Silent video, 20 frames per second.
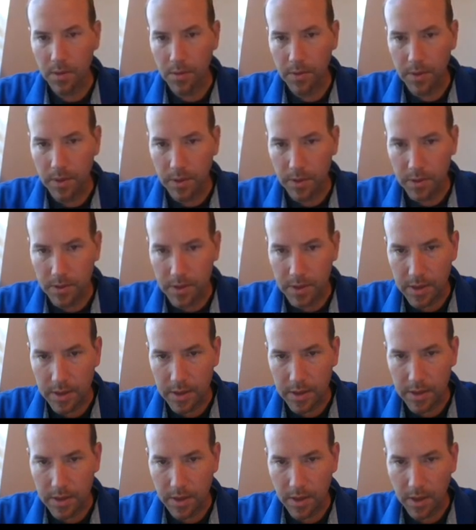use
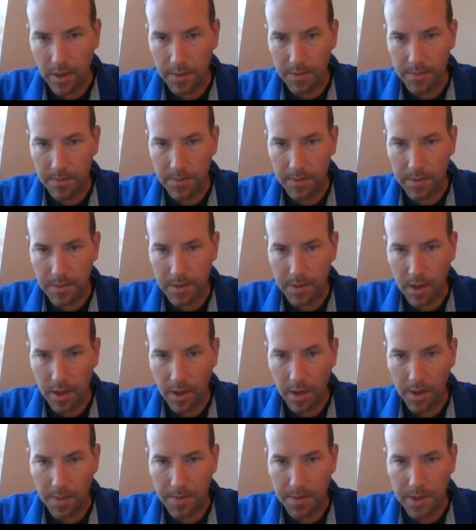this
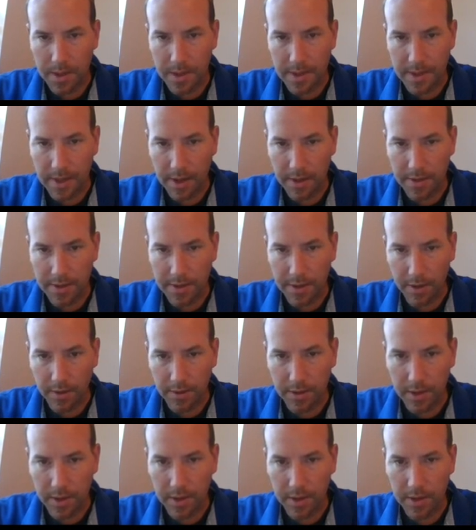upside down
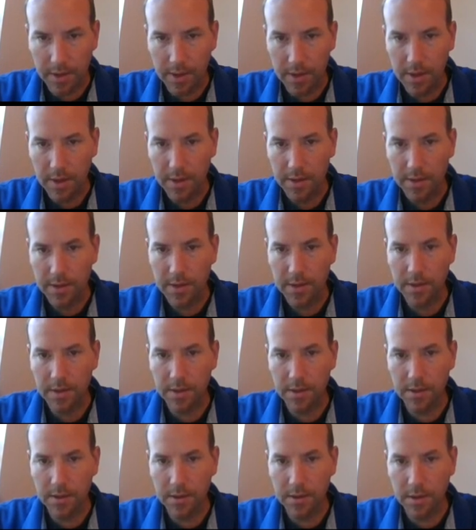delta to
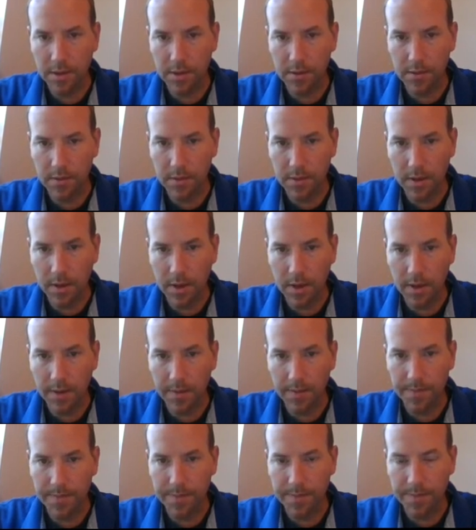denote
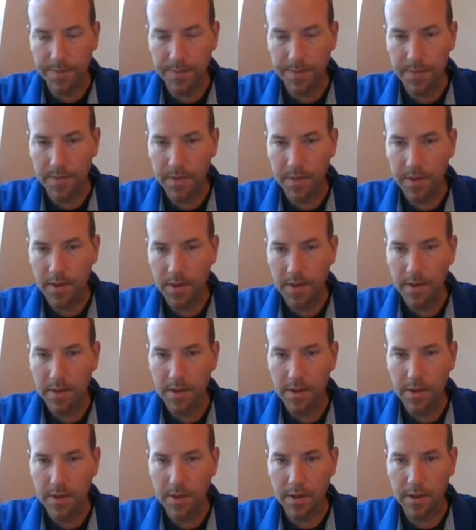
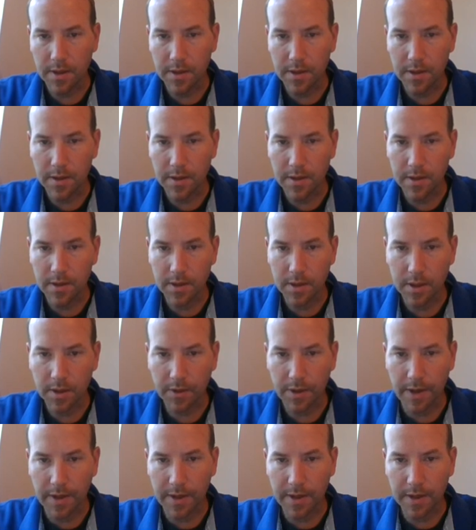the
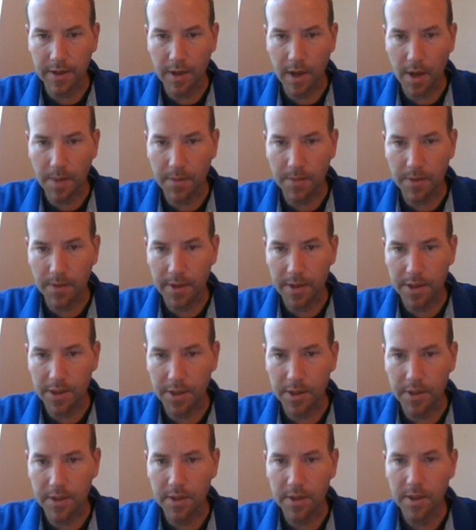gradient
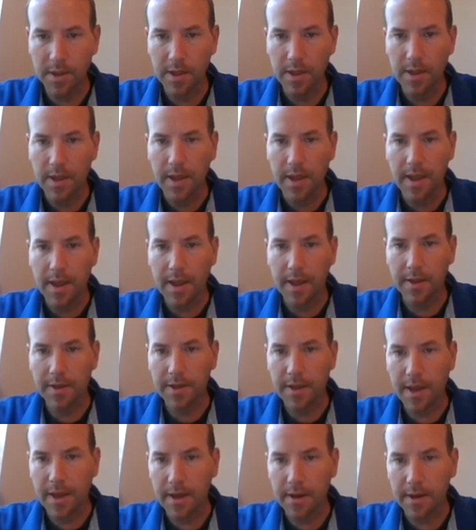operation,
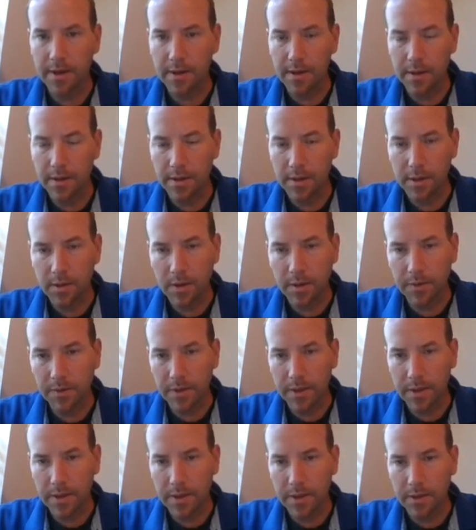and that is
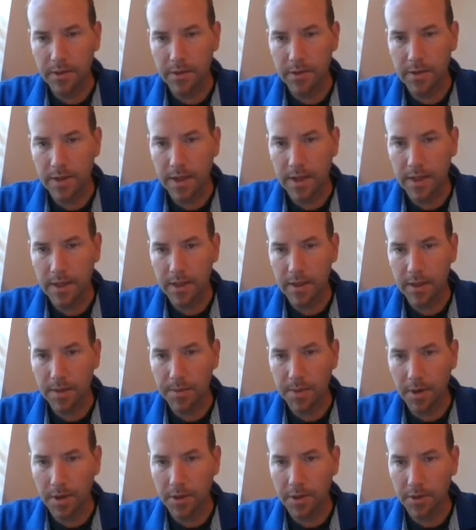equivalent to taking the
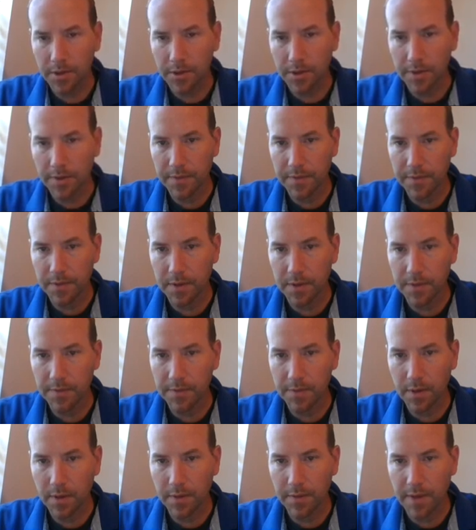partial derivative
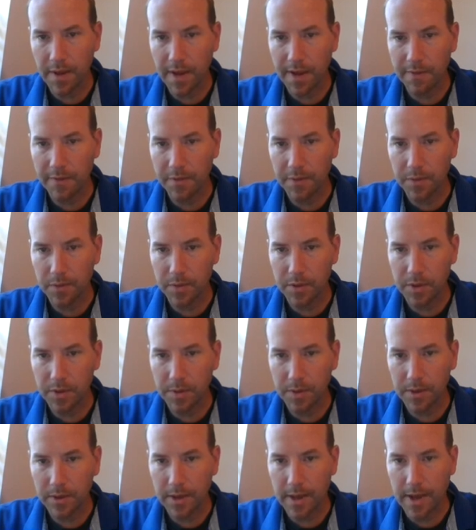of f with
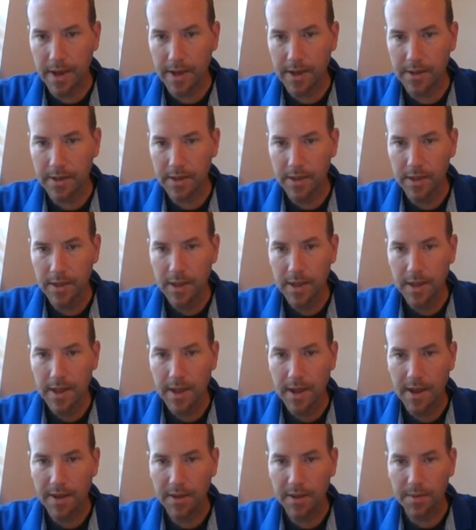respect to x
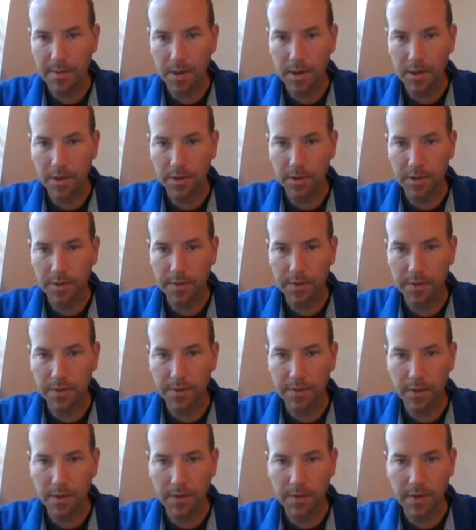and the partial derivative
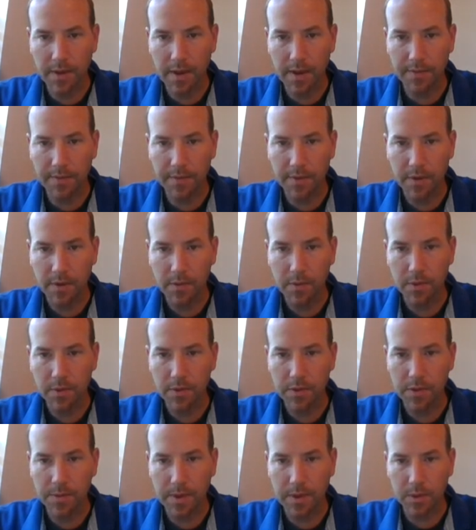of f with
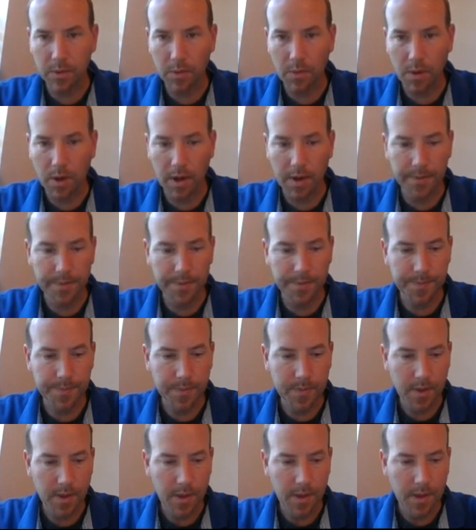respect to y.
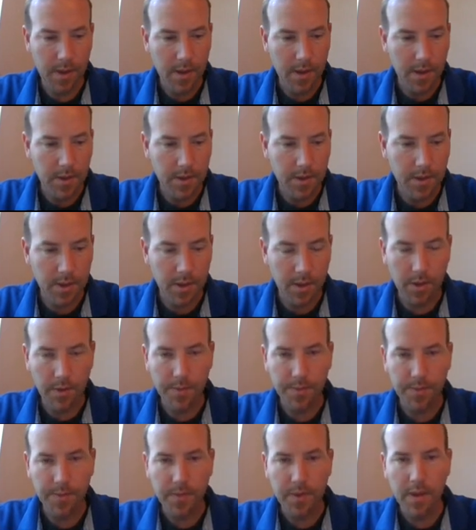
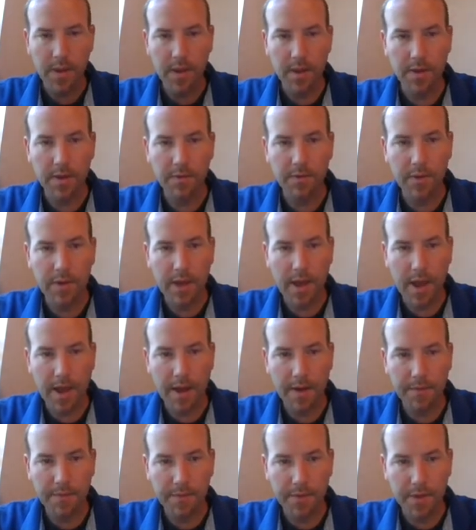So if we
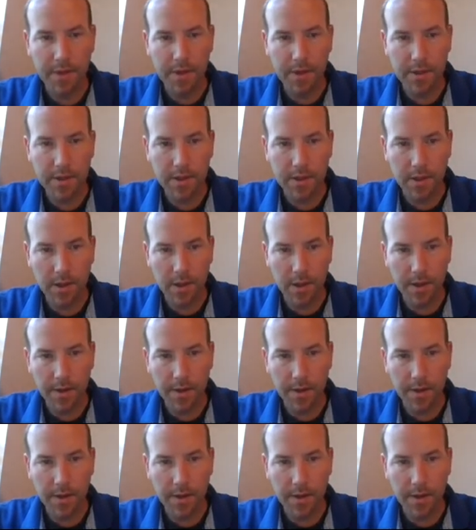have this